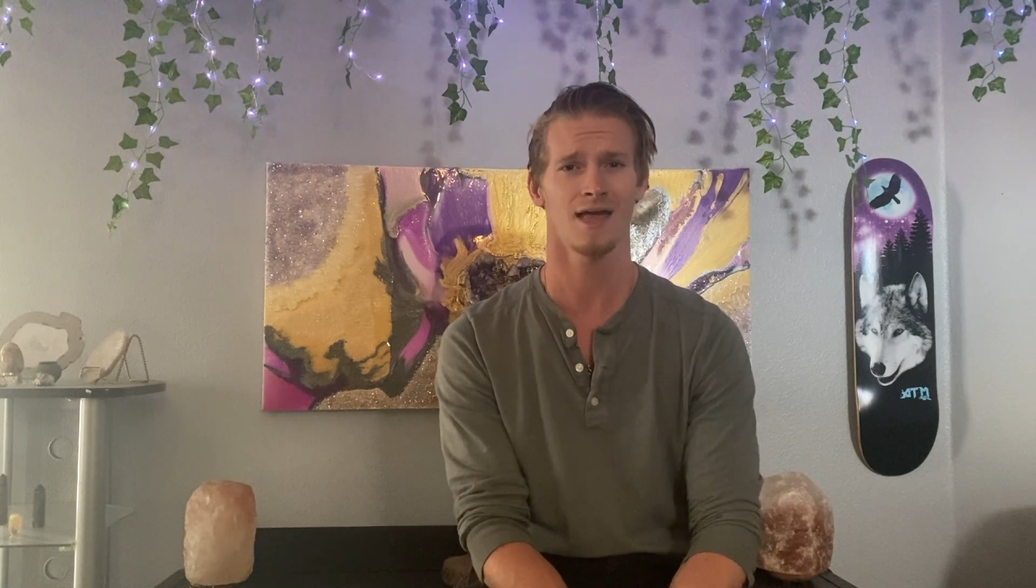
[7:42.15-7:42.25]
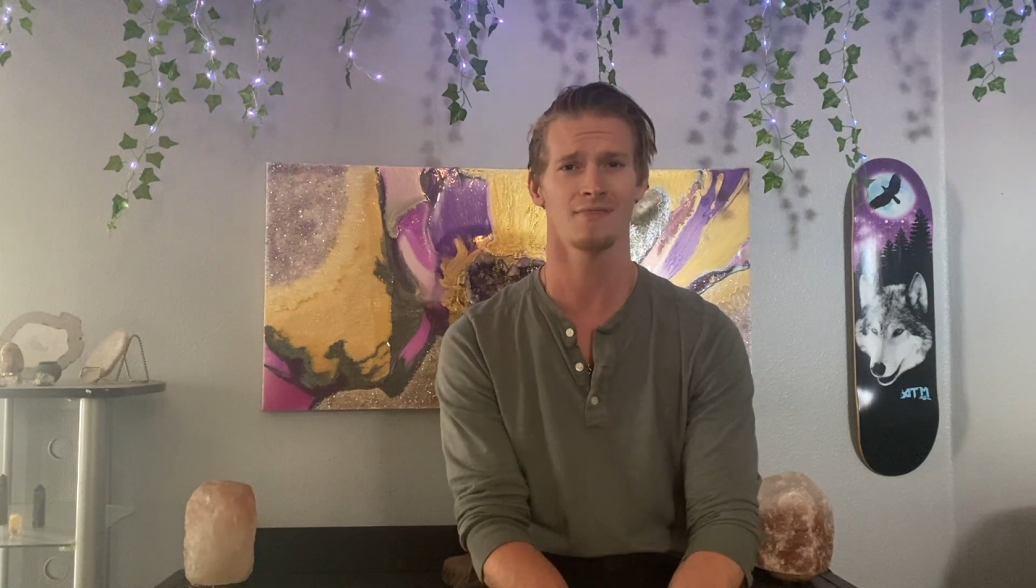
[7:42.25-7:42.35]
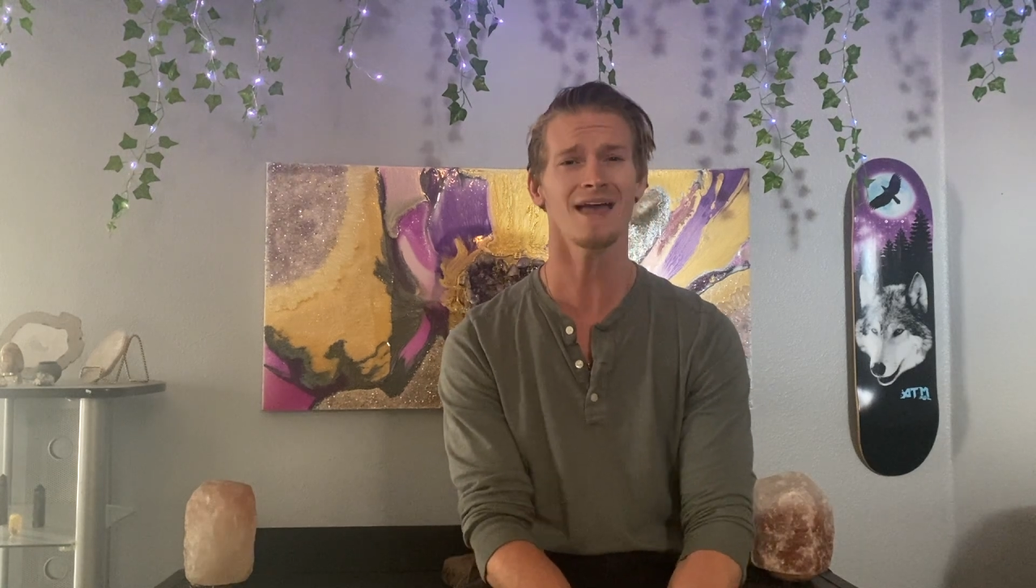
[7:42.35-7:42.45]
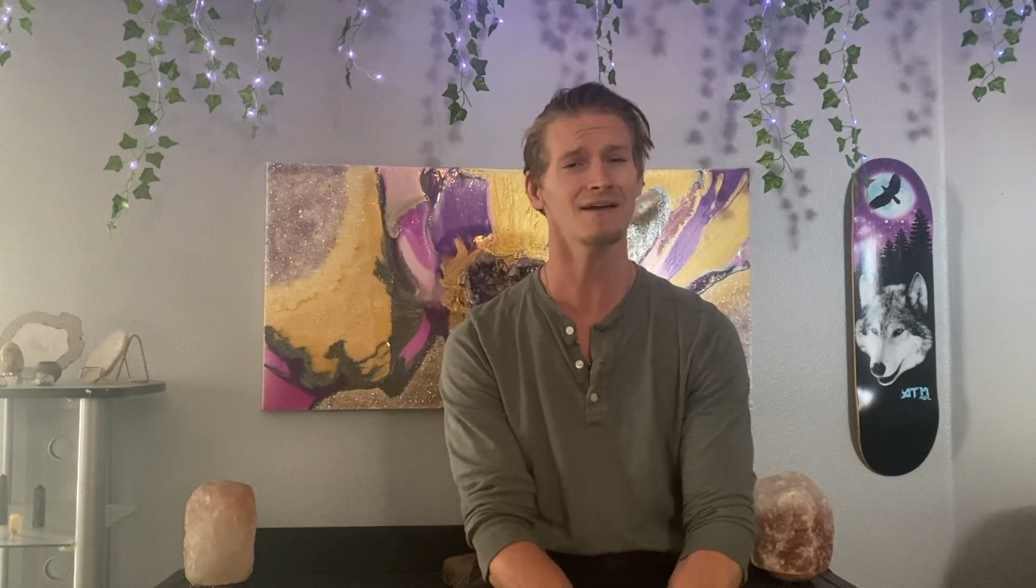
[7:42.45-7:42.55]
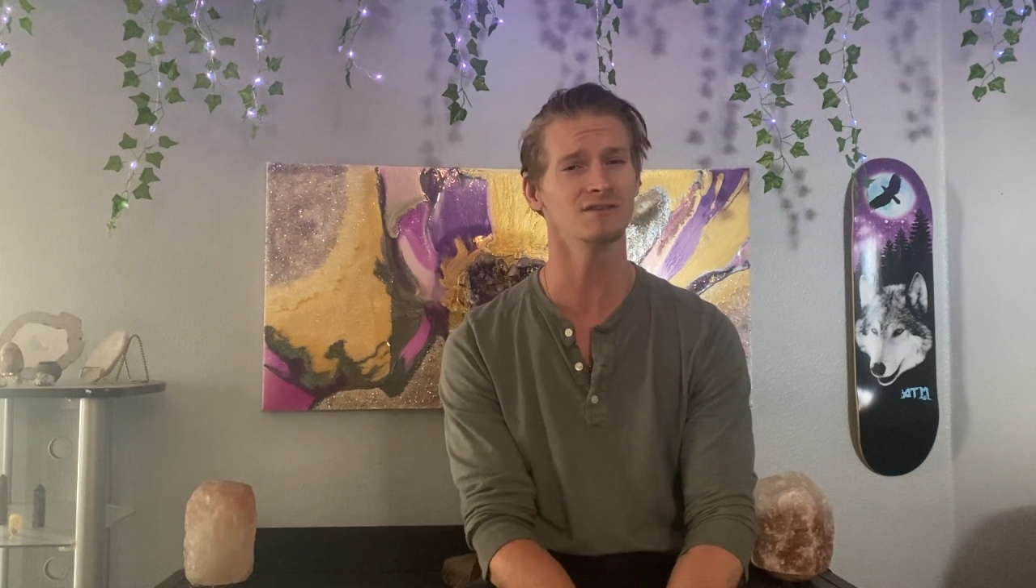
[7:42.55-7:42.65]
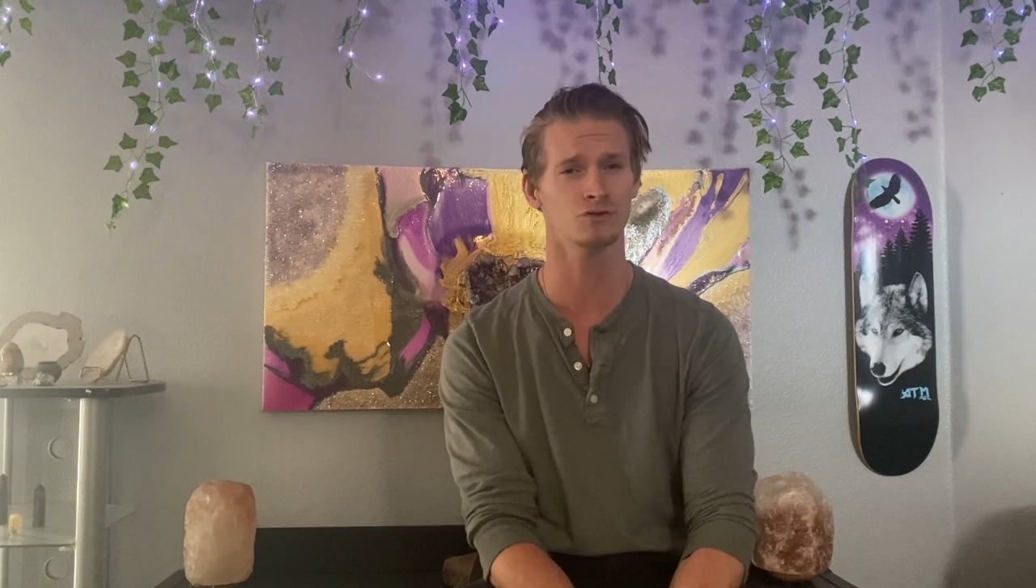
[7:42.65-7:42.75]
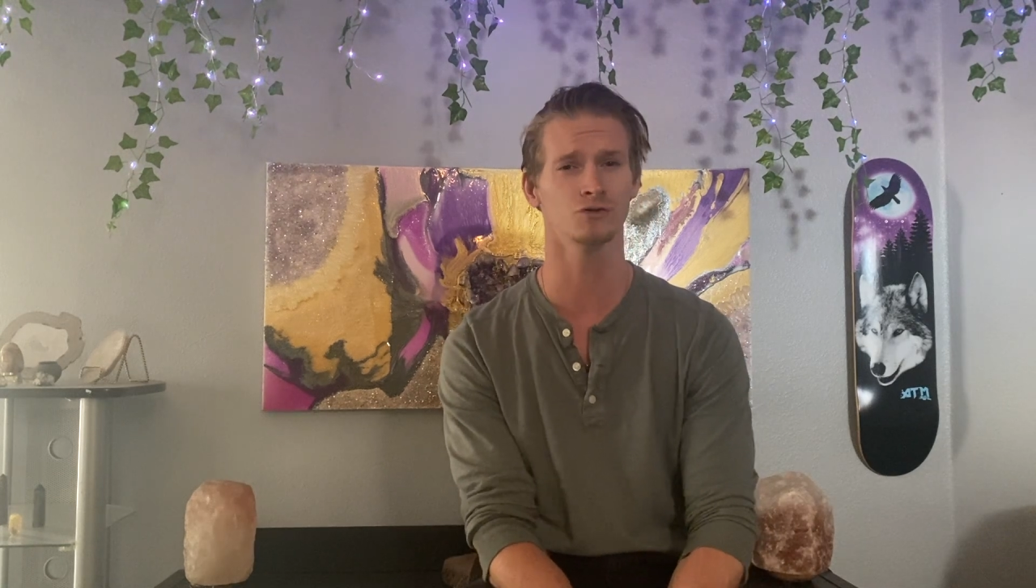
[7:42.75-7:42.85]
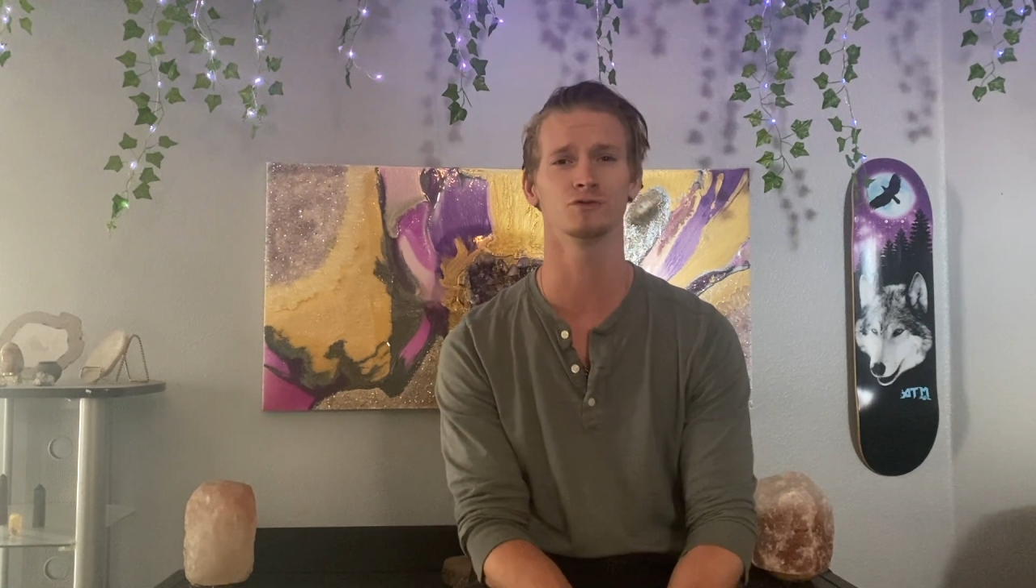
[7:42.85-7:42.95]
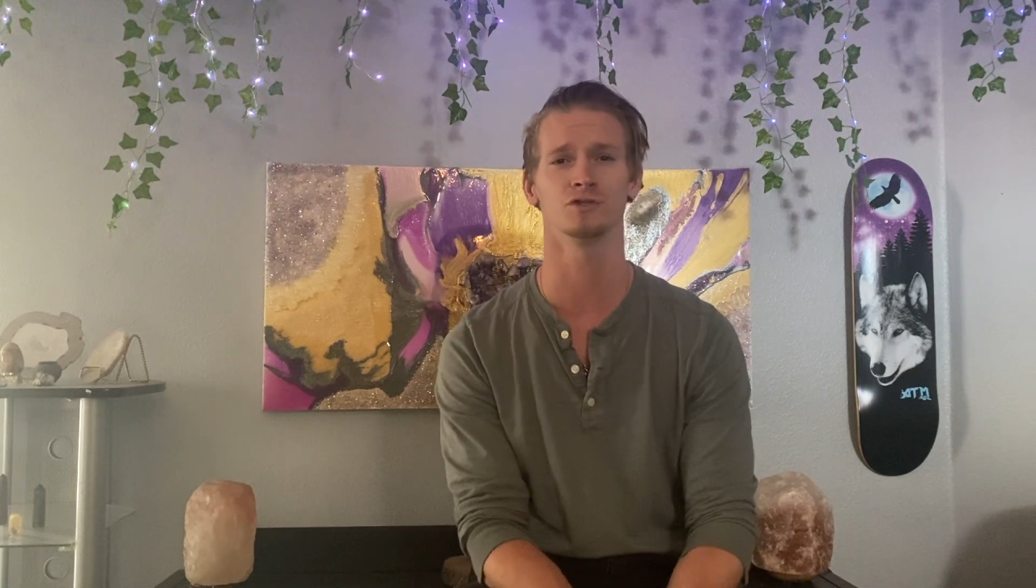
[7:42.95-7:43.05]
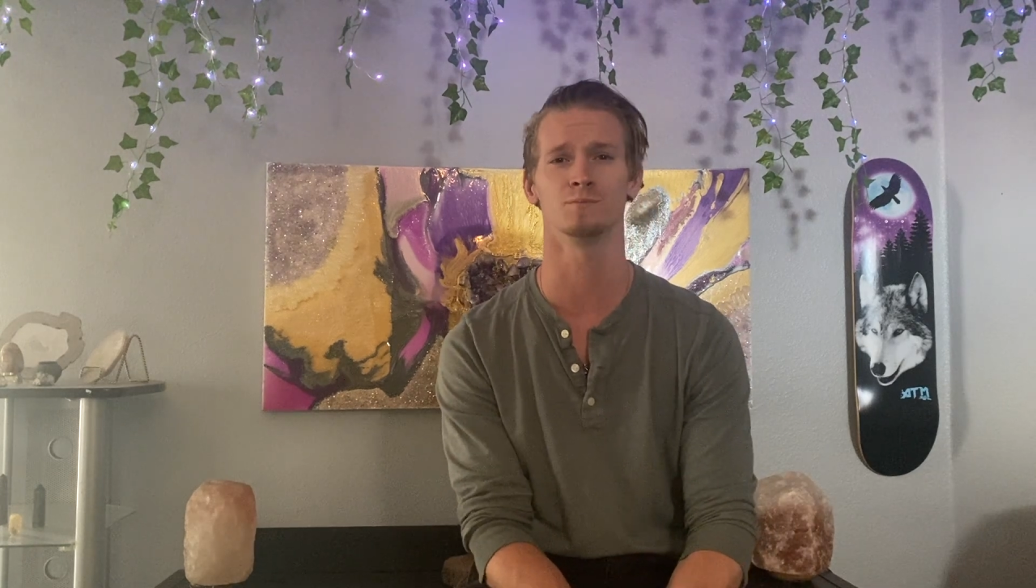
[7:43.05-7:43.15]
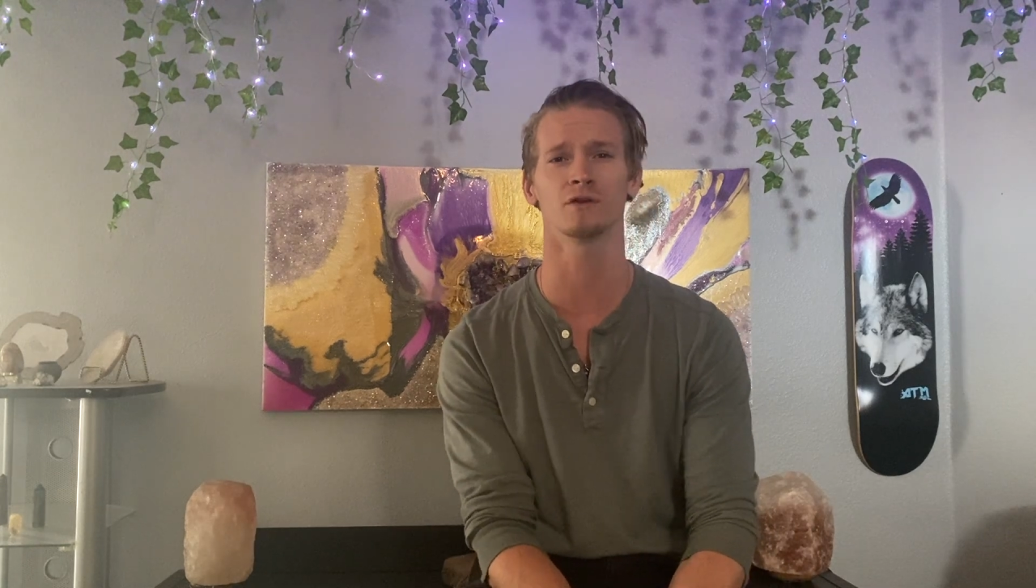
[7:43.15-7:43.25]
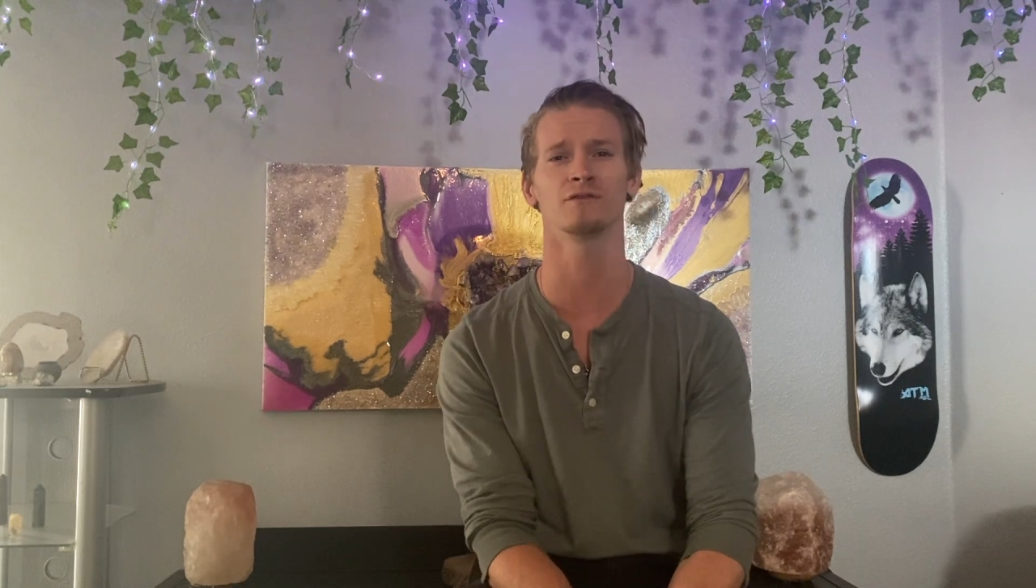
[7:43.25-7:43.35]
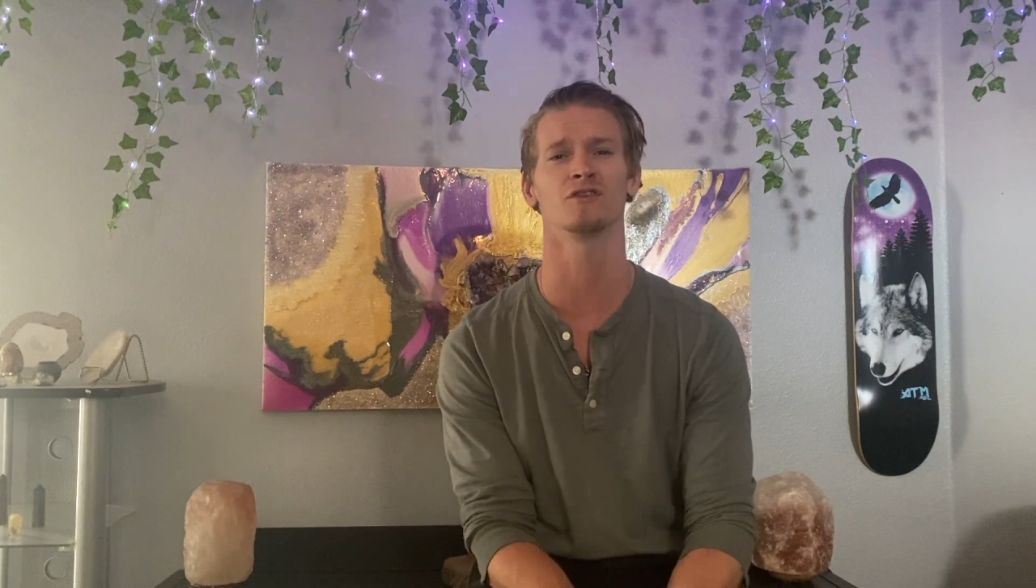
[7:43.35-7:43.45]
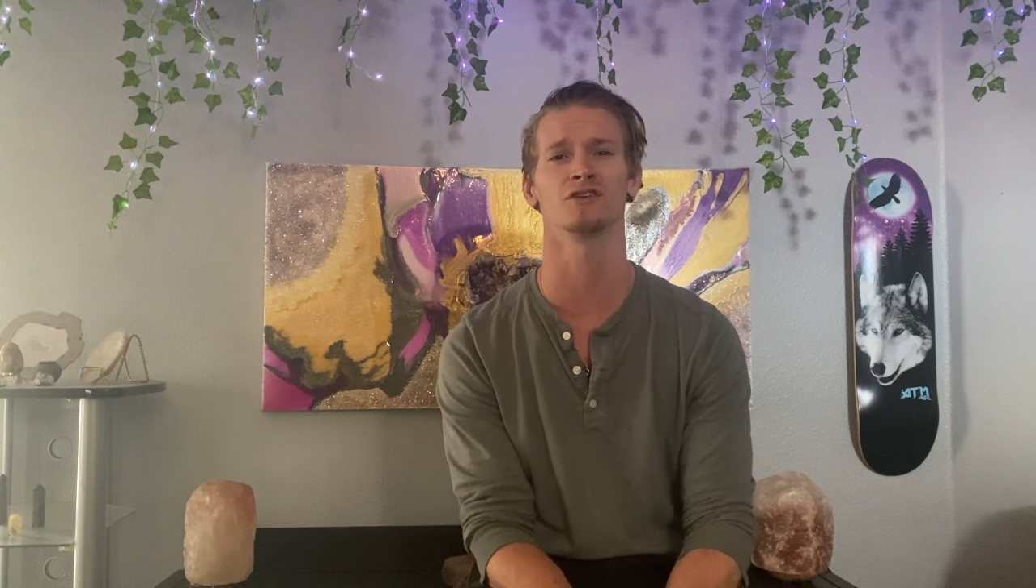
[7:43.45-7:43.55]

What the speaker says: and they have these cruises booked for